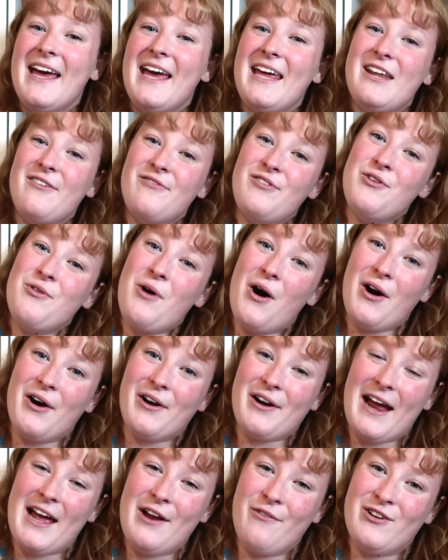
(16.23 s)
And if you
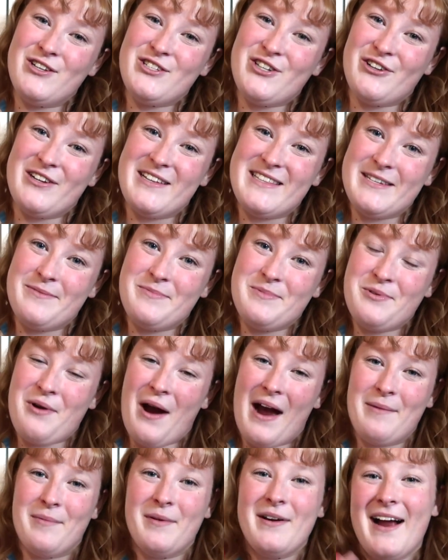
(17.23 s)
are a returning
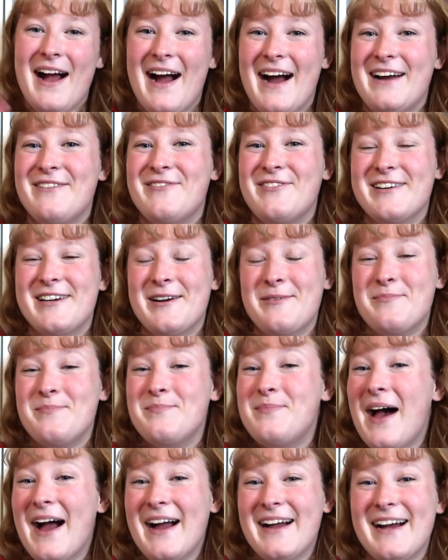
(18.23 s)
subscriber, hi,
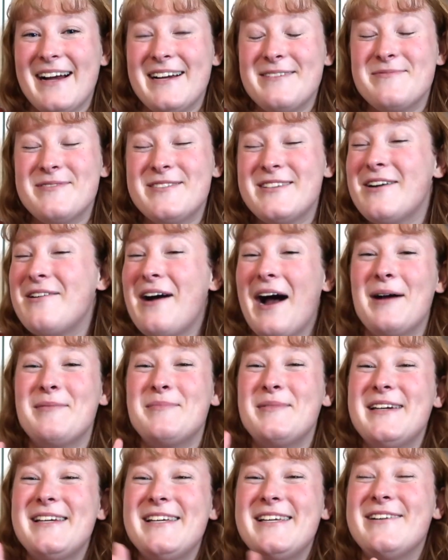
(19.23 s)
welcome back. I am so
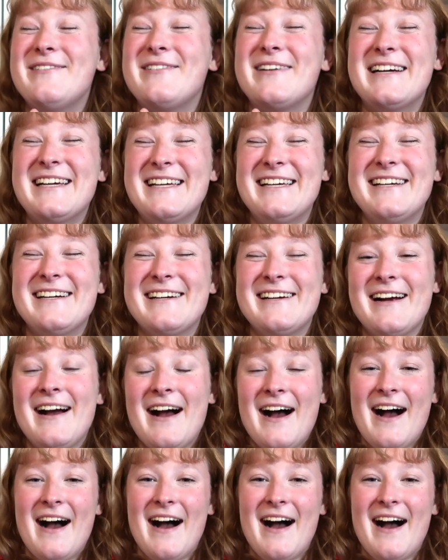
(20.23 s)
happy you are here.